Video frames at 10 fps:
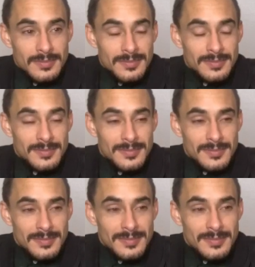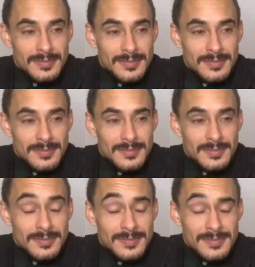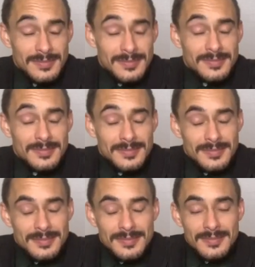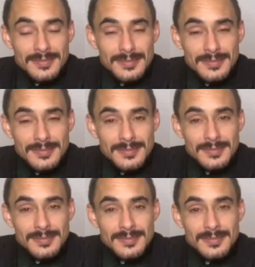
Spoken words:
This person isn't speaking.